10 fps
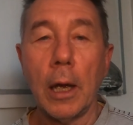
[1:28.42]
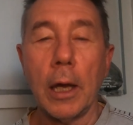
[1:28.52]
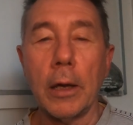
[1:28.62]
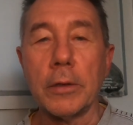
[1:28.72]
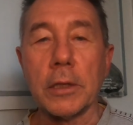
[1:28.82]

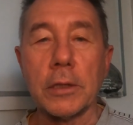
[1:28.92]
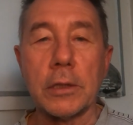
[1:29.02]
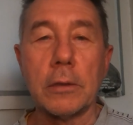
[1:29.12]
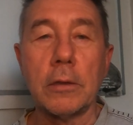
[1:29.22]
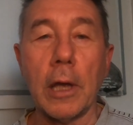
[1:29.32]
He was
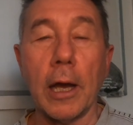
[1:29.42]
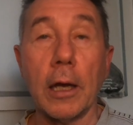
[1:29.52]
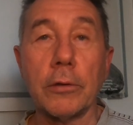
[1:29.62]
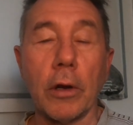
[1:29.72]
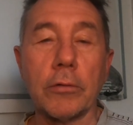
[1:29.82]

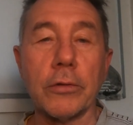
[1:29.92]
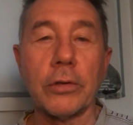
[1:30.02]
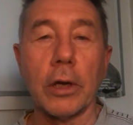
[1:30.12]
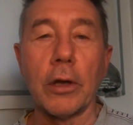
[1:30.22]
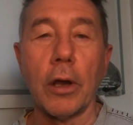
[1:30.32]
a doctor of
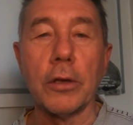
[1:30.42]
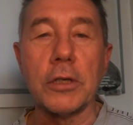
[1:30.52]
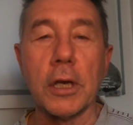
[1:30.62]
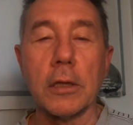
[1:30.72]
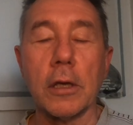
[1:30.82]

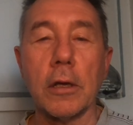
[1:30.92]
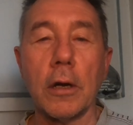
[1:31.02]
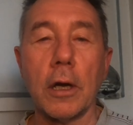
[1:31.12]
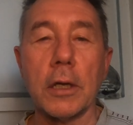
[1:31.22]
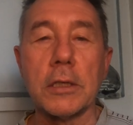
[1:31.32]
psychology in the
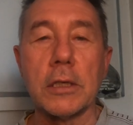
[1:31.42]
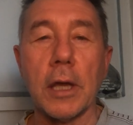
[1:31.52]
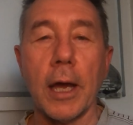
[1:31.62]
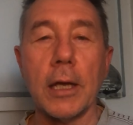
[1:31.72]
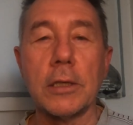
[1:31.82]
United
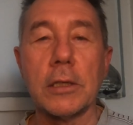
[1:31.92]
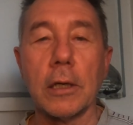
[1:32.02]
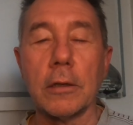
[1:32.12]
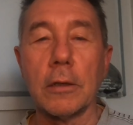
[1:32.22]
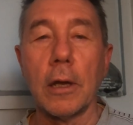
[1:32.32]
States,
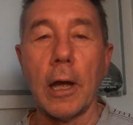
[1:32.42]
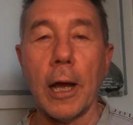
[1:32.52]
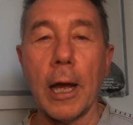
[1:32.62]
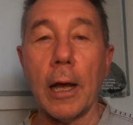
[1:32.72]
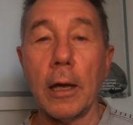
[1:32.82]
and
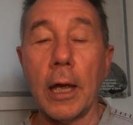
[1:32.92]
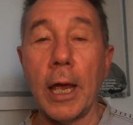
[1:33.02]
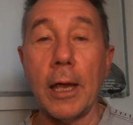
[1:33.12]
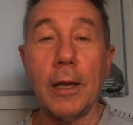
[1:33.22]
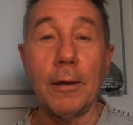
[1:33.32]

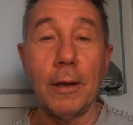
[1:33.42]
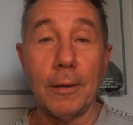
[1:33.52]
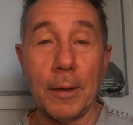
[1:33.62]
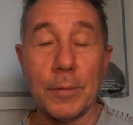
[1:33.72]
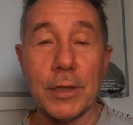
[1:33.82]
he
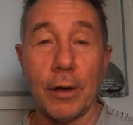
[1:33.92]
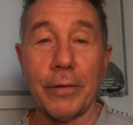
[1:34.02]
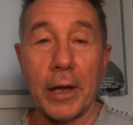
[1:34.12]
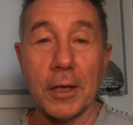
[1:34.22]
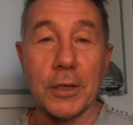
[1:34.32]
himself
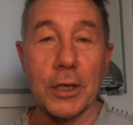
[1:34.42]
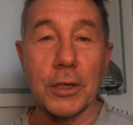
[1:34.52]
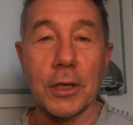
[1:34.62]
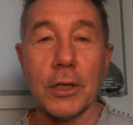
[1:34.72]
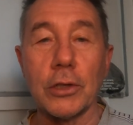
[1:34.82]
had
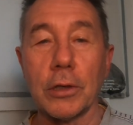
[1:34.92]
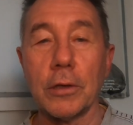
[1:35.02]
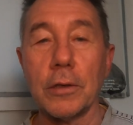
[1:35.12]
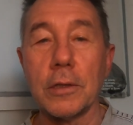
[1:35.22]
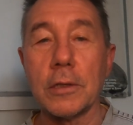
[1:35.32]
addiction
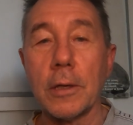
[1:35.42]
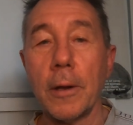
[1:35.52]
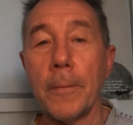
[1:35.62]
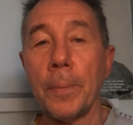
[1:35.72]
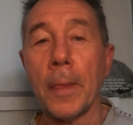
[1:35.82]
issues.
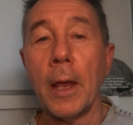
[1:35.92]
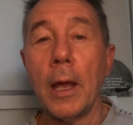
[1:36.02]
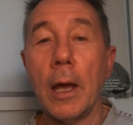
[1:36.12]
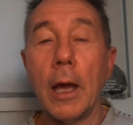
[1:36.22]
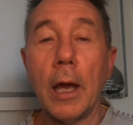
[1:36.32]

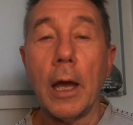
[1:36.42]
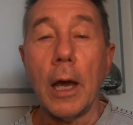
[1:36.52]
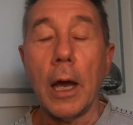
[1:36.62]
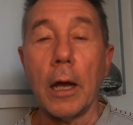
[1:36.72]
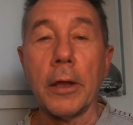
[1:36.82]

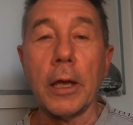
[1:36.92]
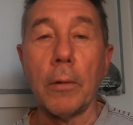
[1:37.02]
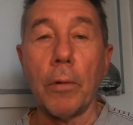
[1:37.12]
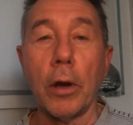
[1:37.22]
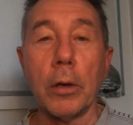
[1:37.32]
I think he
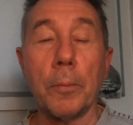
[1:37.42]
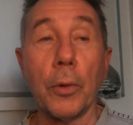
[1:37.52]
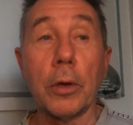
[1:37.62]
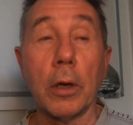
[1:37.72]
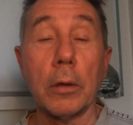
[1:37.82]
wrote a
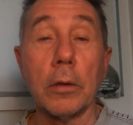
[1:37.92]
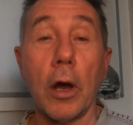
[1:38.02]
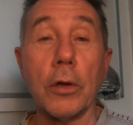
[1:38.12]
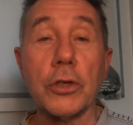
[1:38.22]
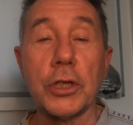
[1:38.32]
book
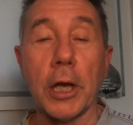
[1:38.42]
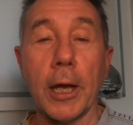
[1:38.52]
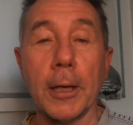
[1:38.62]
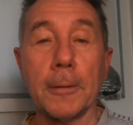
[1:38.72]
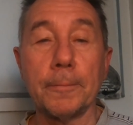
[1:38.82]
on
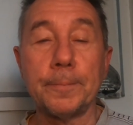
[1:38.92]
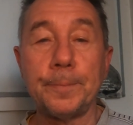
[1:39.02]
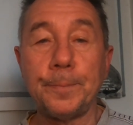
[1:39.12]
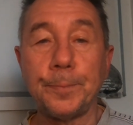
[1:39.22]
shame.